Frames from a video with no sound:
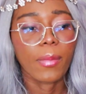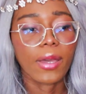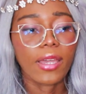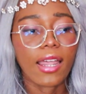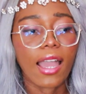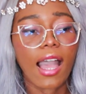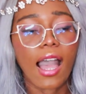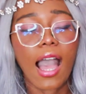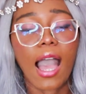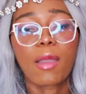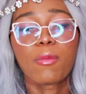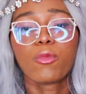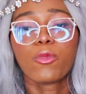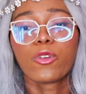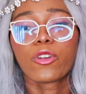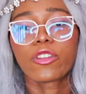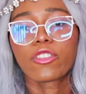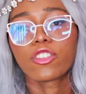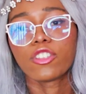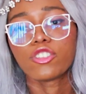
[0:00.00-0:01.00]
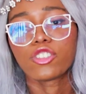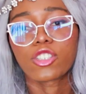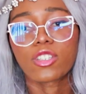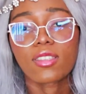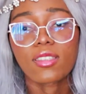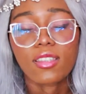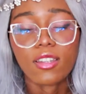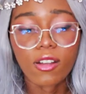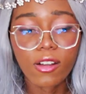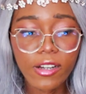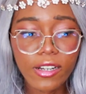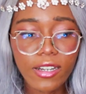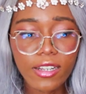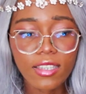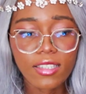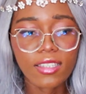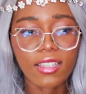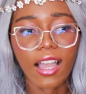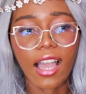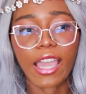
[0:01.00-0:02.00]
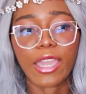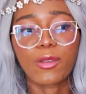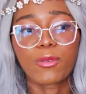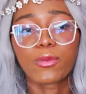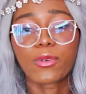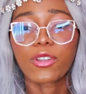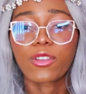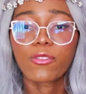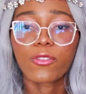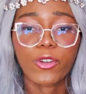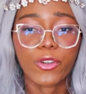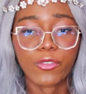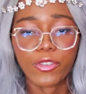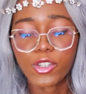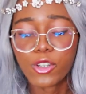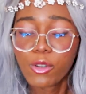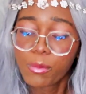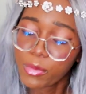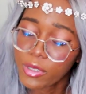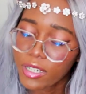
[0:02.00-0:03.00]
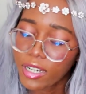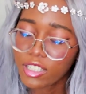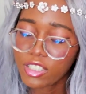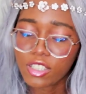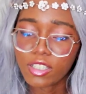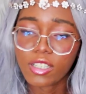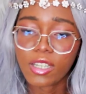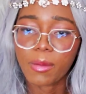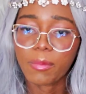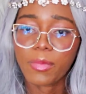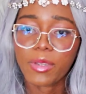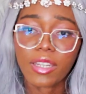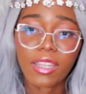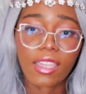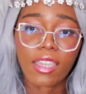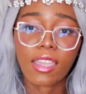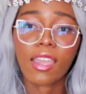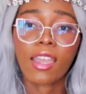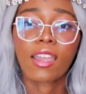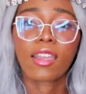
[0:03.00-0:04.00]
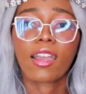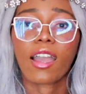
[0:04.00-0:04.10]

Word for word: but I'm more than just an artist. I work for a video production company.